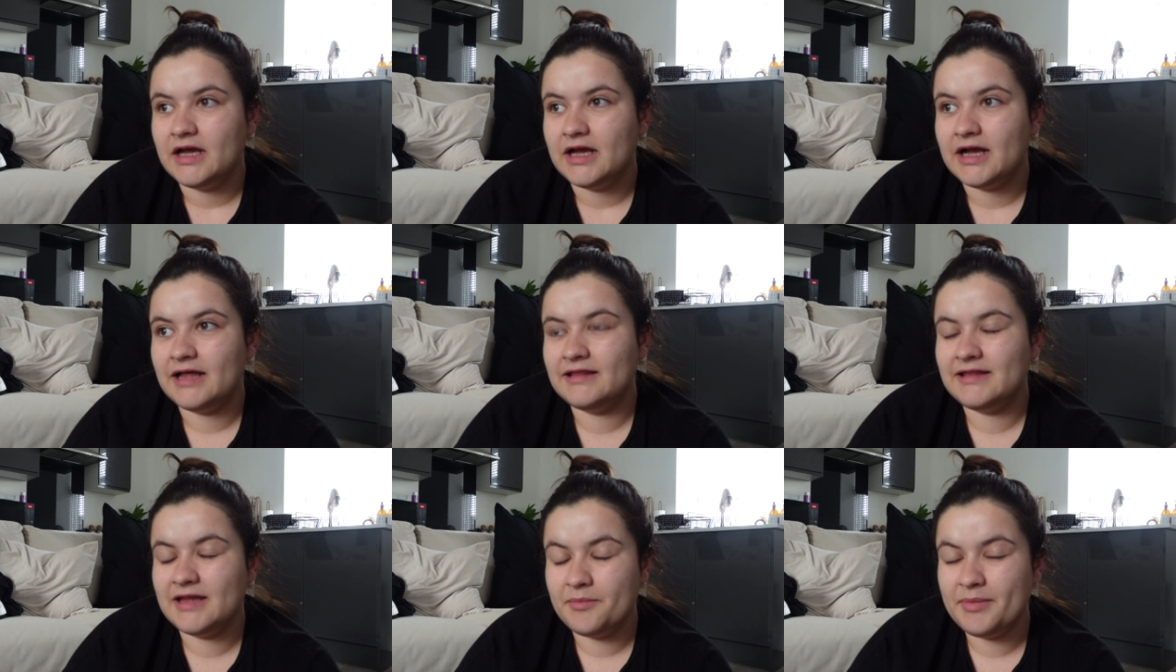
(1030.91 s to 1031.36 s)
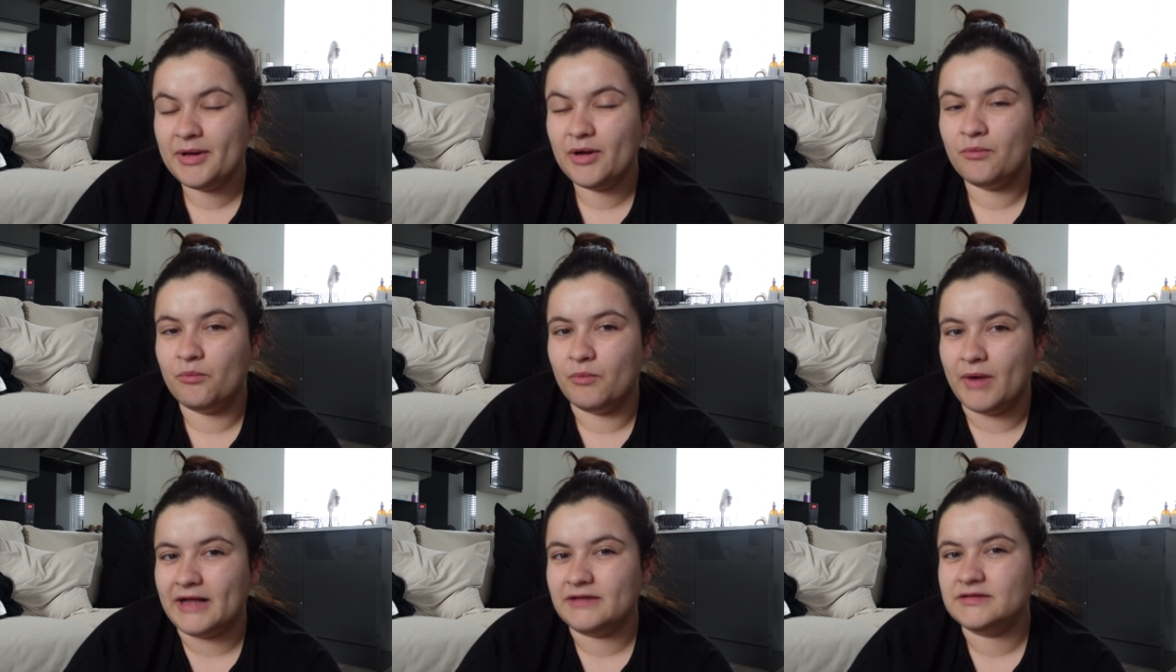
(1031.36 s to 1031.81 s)
a little bit
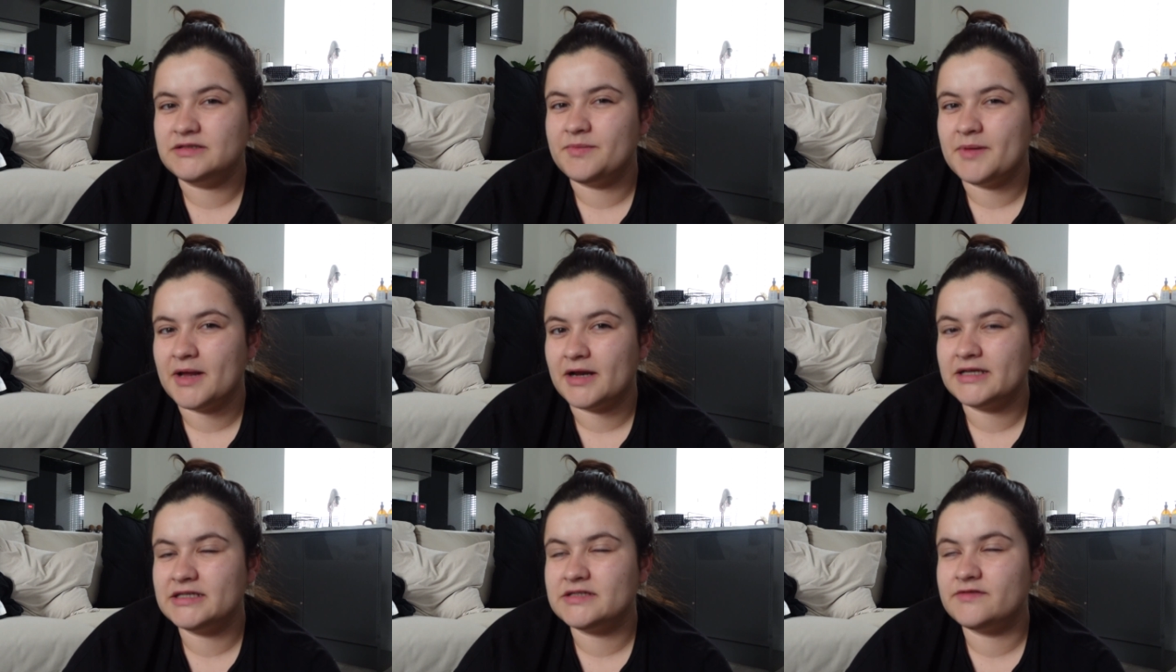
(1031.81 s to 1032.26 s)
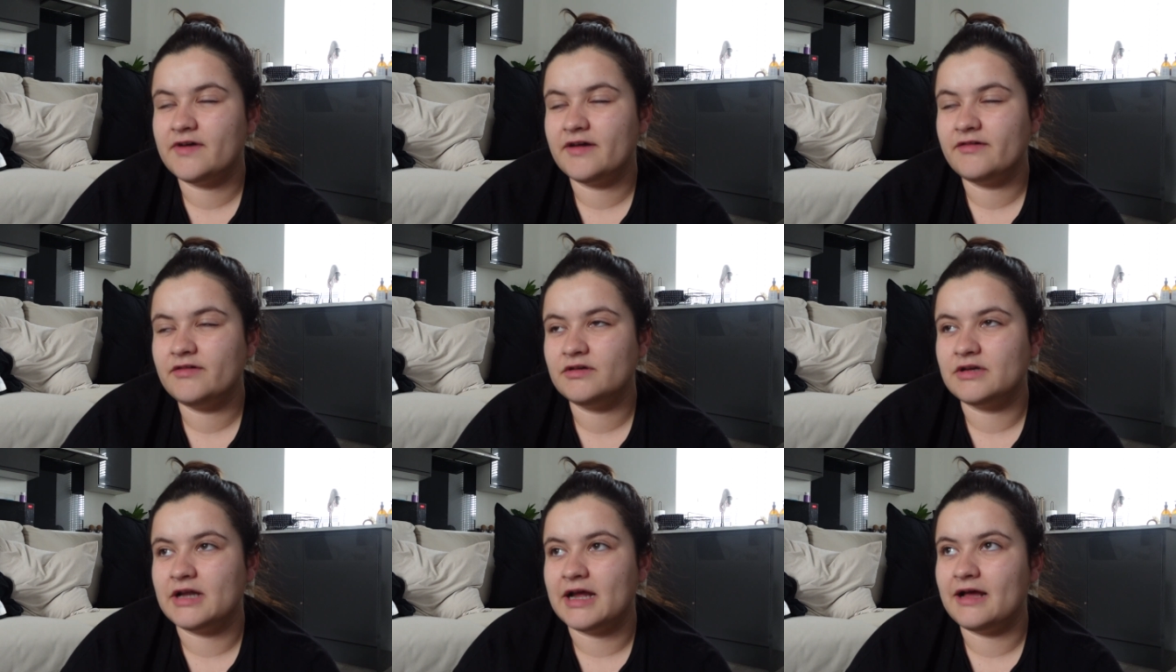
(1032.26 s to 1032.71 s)
unwell, to be honest,
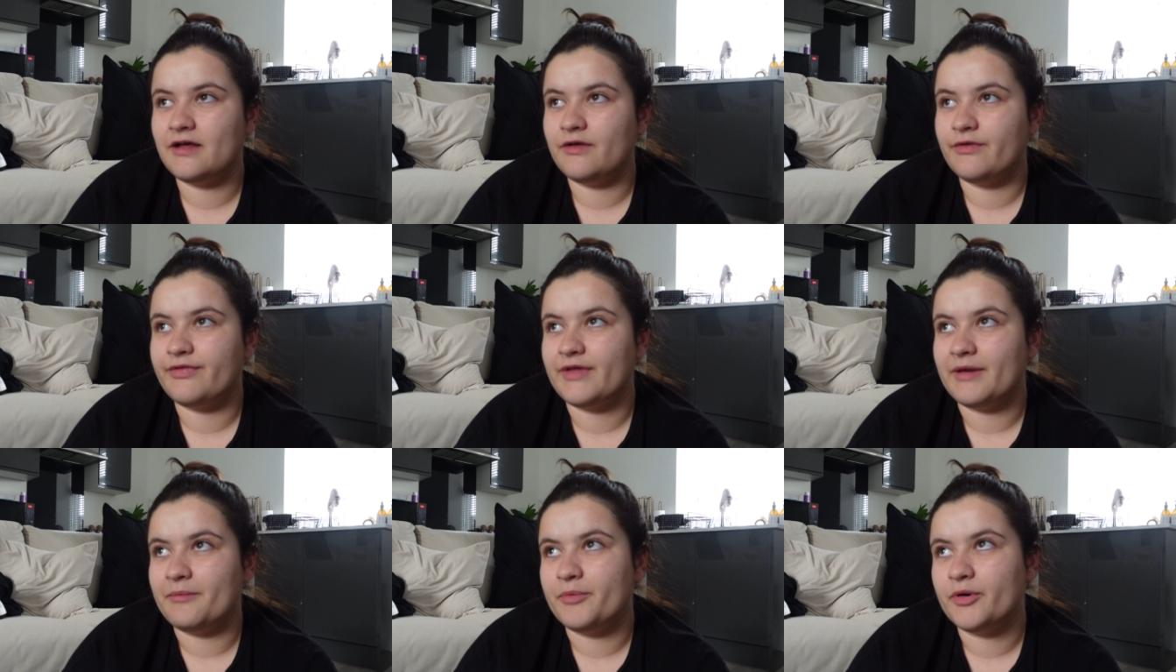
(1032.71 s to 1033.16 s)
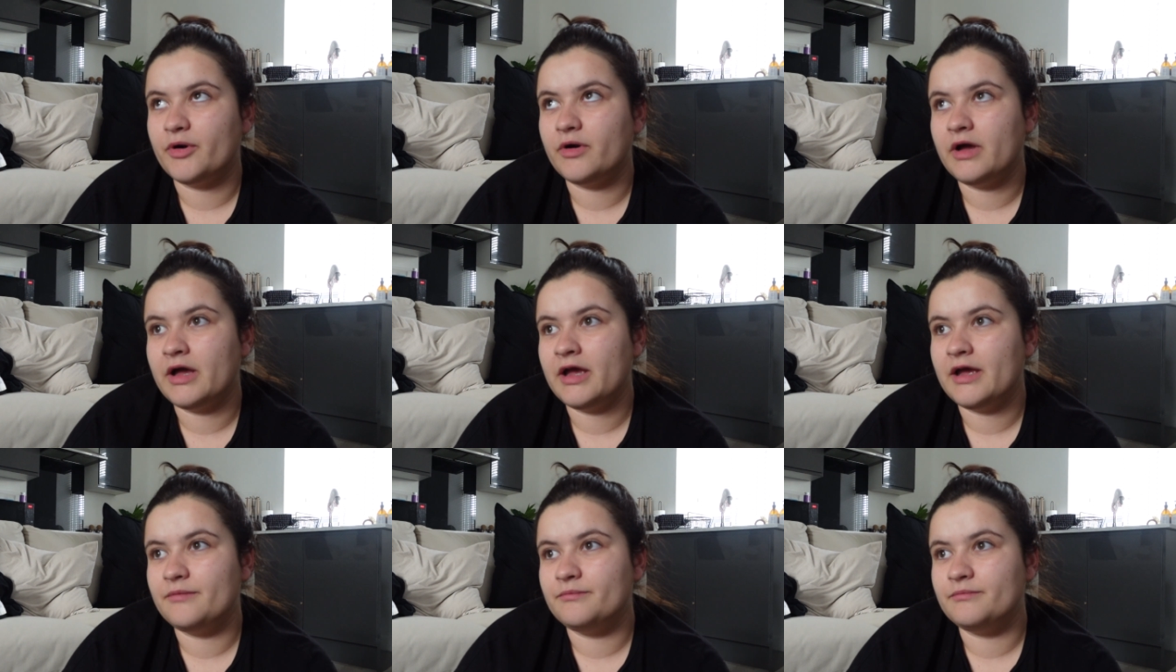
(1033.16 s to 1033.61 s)
very unhealthy.
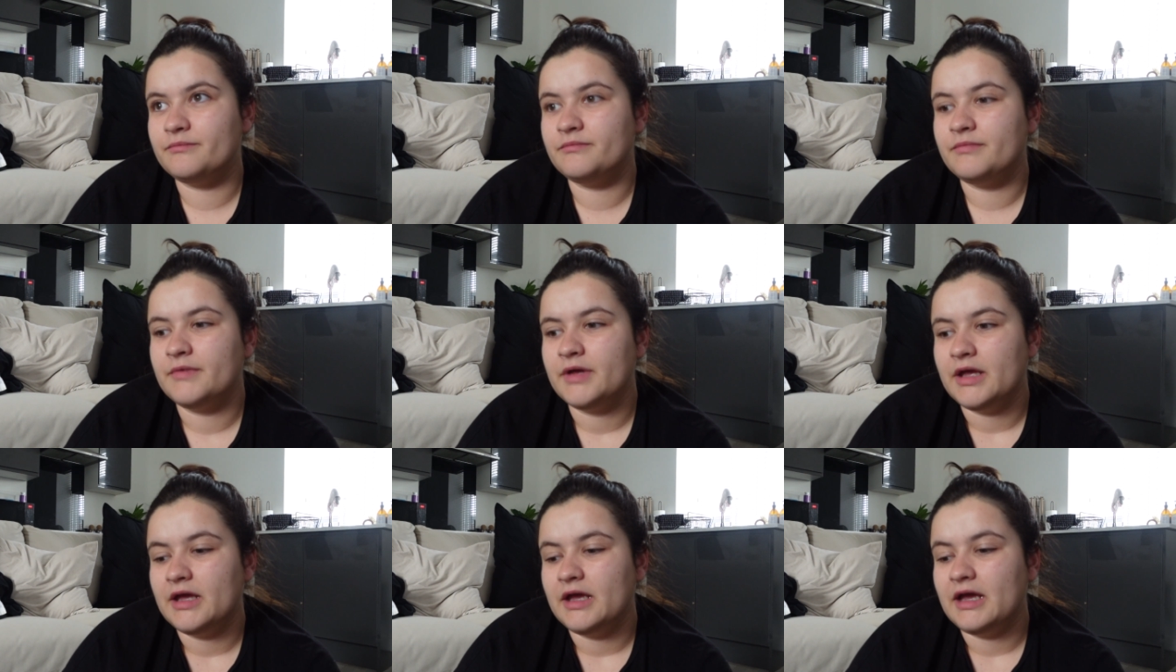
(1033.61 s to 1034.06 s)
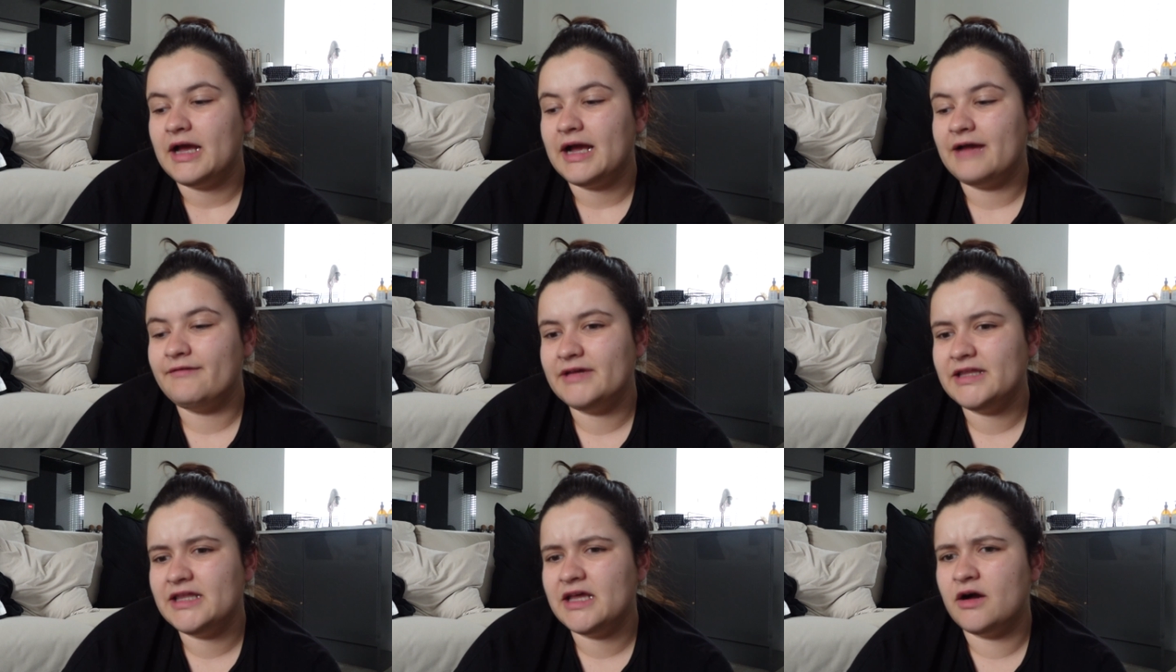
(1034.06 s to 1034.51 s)
But um,
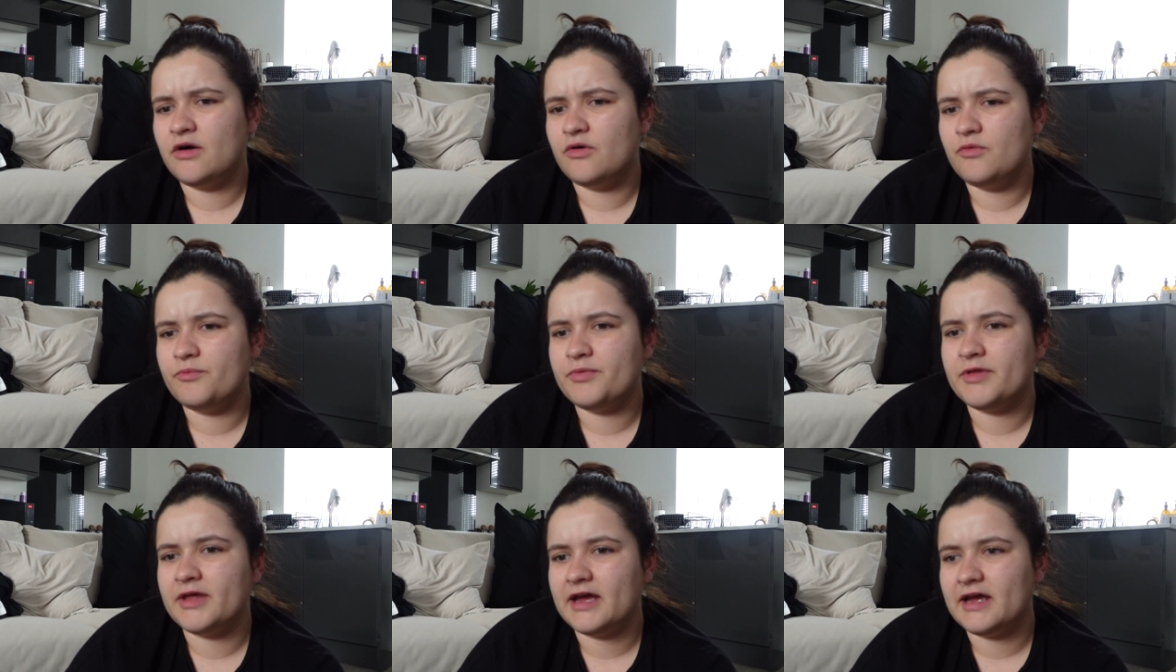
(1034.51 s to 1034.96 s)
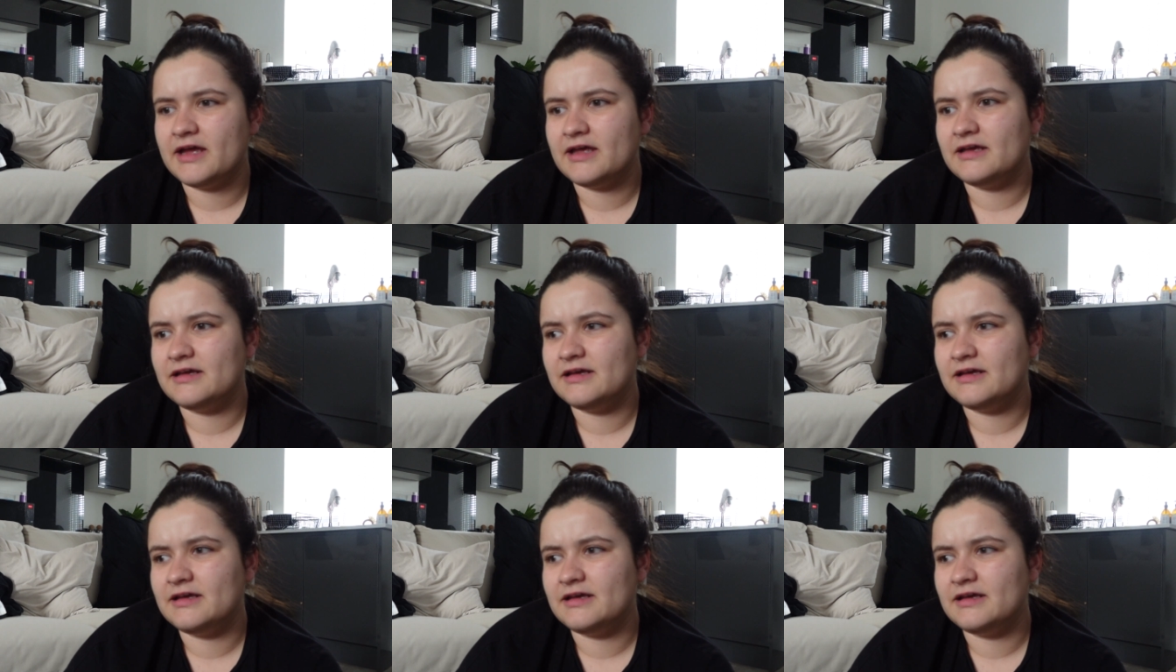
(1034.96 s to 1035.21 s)
I really hope that